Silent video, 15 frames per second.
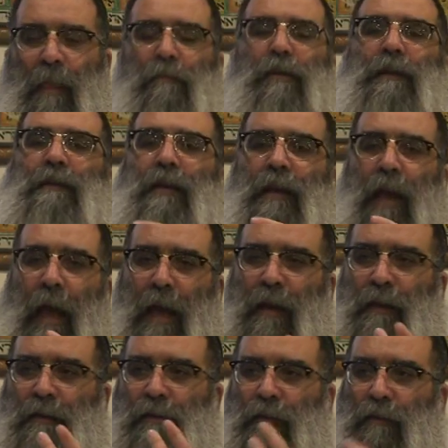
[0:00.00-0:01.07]
But the
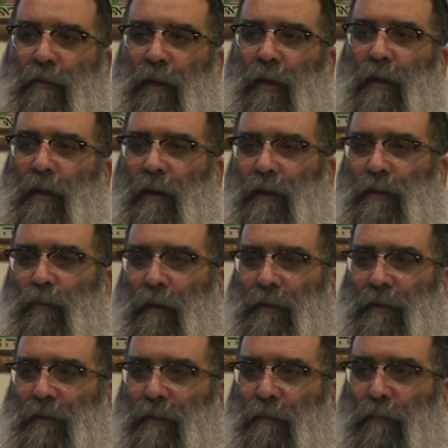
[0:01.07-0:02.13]
attitude is
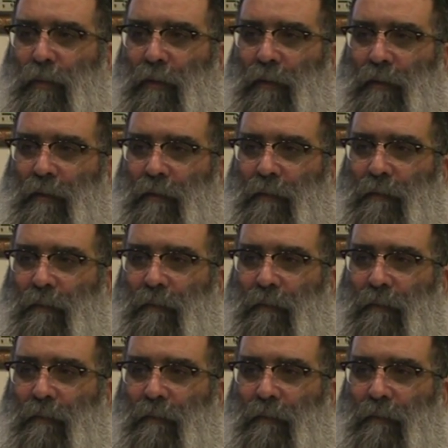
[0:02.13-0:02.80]
what is important.